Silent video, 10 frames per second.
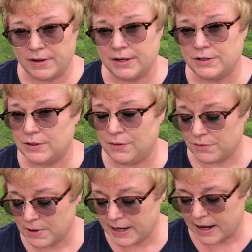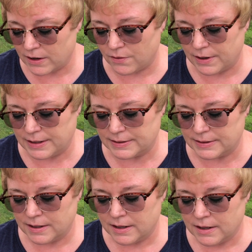into 3 categories:
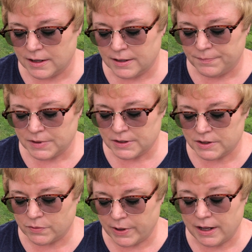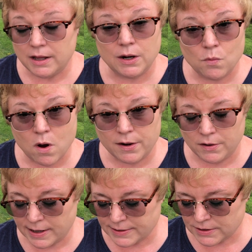soil and water
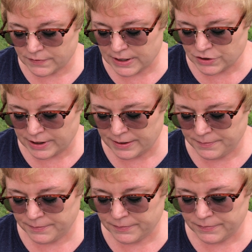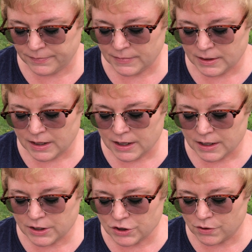conservation,
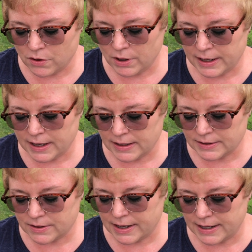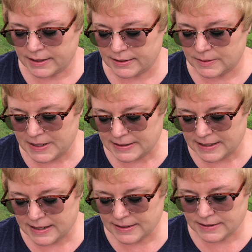controlling exotic
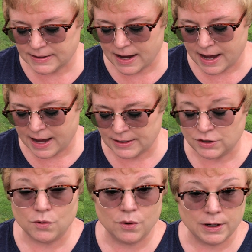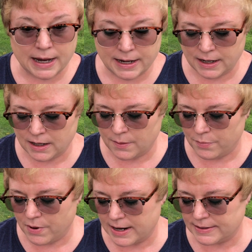species, and organic
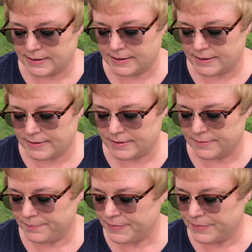practices.